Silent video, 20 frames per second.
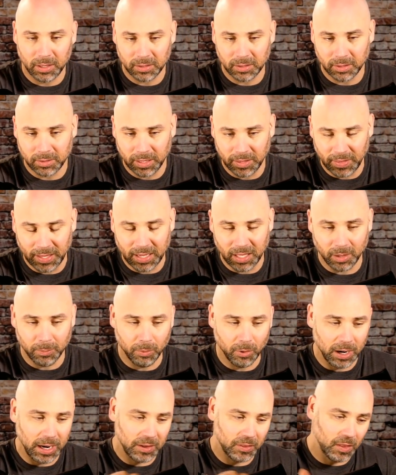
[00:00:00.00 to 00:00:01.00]
then they get a
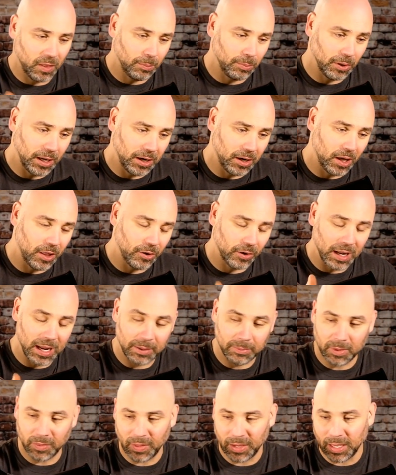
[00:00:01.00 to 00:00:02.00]
break, then they play another game,
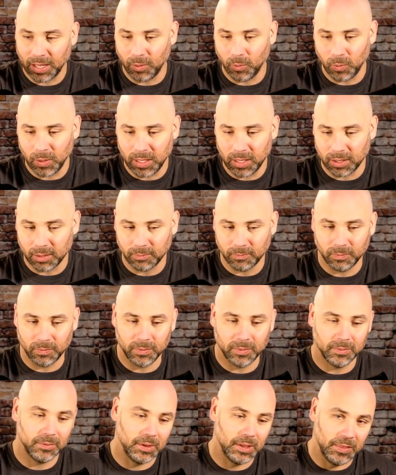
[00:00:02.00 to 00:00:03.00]
then they get a week,
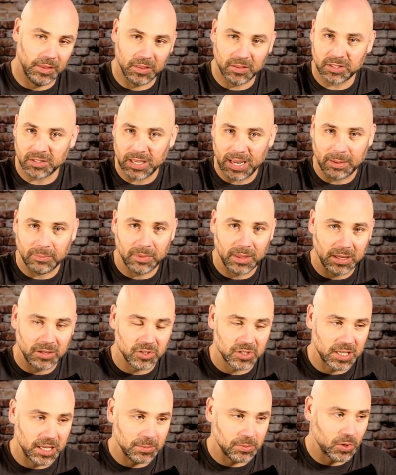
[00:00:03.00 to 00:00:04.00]
and then the same thing
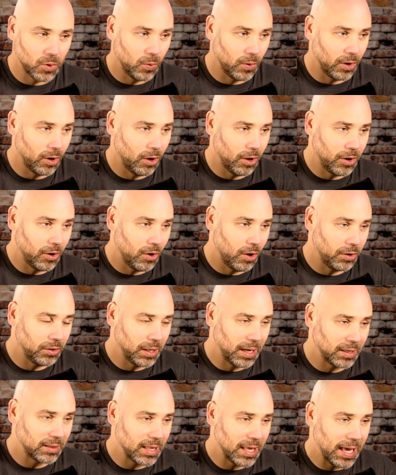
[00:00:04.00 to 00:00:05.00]
just keeps going on and on
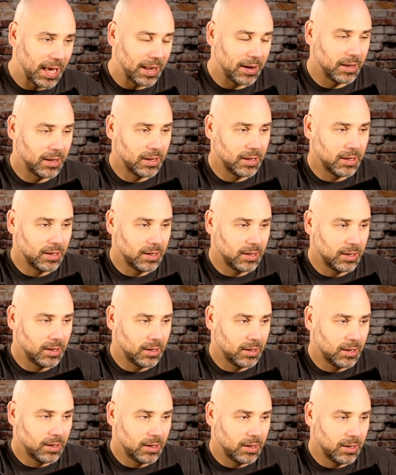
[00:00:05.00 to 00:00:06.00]
like that.
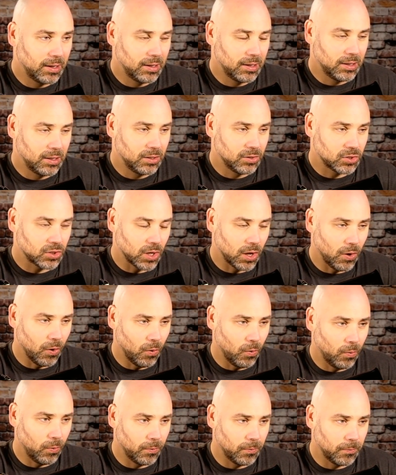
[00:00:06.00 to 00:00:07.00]

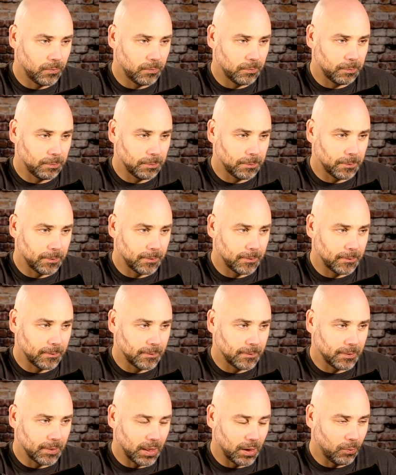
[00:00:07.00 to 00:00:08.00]
So,
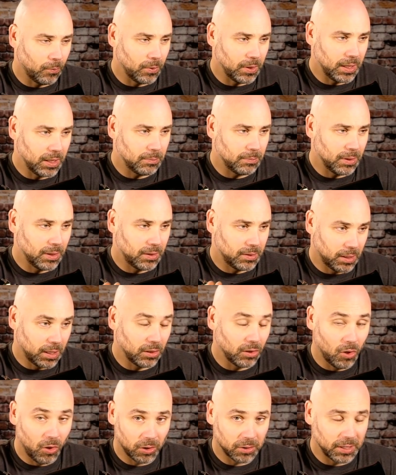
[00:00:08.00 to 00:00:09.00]
not a week, but a
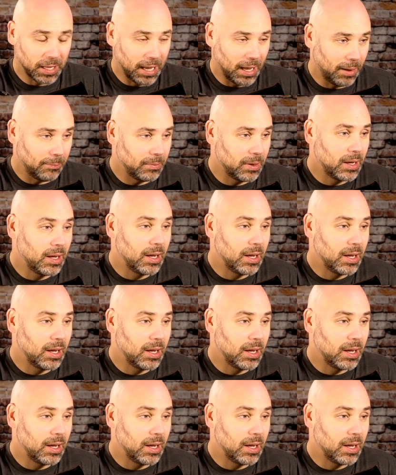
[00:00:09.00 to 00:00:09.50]
long time.